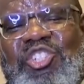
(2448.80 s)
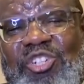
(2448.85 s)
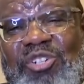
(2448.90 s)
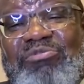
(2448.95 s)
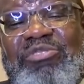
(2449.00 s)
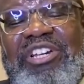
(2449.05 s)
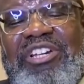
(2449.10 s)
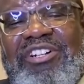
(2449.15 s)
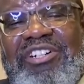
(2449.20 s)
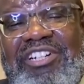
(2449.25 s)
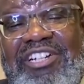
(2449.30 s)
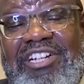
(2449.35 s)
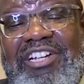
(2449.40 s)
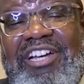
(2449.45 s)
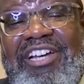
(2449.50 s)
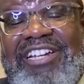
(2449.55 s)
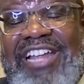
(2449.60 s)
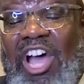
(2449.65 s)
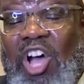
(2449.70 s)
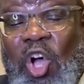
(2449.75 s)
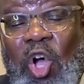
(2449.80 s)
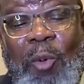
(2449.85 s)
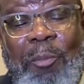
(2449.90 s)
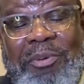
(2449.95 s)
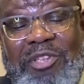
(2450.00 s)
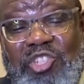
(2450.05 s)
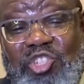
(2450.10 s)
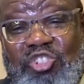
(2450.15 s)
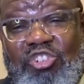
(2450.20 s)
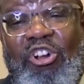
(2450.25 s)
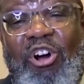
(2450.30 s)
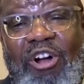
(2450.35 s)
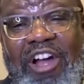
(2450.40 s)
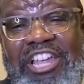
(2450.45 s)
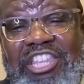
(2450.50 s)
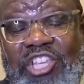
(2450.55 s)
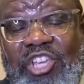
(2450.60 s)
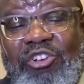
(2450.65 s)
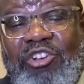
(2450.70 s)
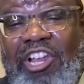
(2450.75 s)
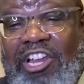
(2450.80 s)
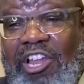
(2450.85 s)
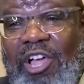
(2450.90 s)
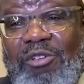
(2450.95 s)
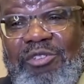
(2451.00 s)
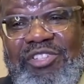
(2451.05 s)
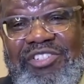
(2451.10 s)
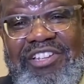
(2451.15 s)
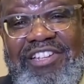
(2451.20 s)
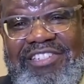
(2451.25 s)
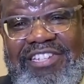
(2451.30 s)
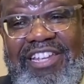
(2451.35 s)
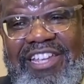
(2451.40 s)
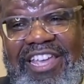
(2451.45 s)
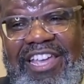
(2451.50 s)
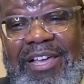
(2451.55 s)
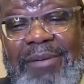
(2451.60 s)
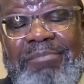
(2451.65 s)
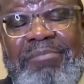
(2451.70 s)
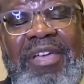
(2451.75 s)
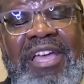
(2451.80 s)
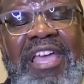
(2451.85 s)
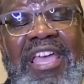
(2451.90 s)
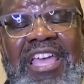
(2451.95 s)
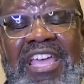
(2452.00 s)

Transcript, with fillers: you real good. I hope it's drawing you closer to him.